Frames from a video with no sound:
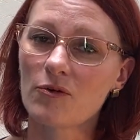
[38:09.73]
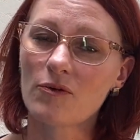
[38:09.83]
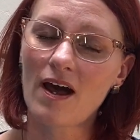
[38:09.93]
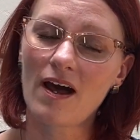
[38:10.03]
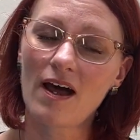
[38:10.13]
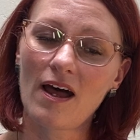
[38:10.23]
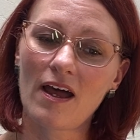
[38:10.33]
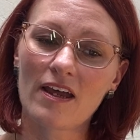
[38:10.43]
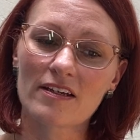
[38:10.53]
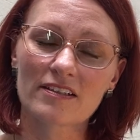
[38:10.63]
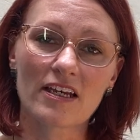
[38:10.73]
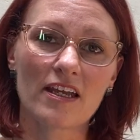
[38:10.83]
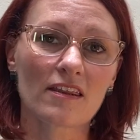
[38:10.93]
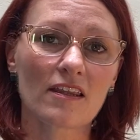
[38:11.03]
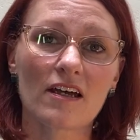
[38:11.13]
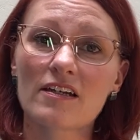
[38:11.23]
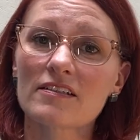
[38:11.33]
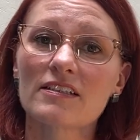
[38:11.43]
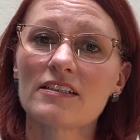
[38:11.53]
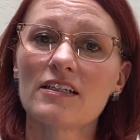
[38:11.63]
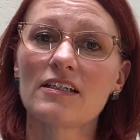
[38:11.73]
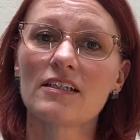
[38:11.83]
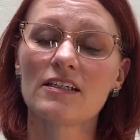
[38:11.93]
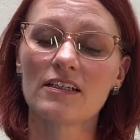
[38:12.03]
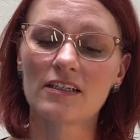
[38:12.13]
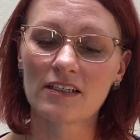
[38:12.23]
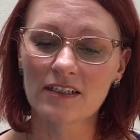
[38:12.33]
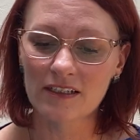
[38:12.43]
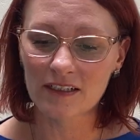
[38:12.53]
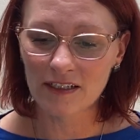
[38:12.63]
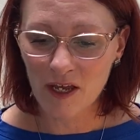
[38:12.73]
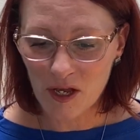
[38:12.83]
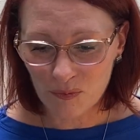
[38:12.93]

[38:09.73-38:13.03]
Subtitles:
rise in the sea,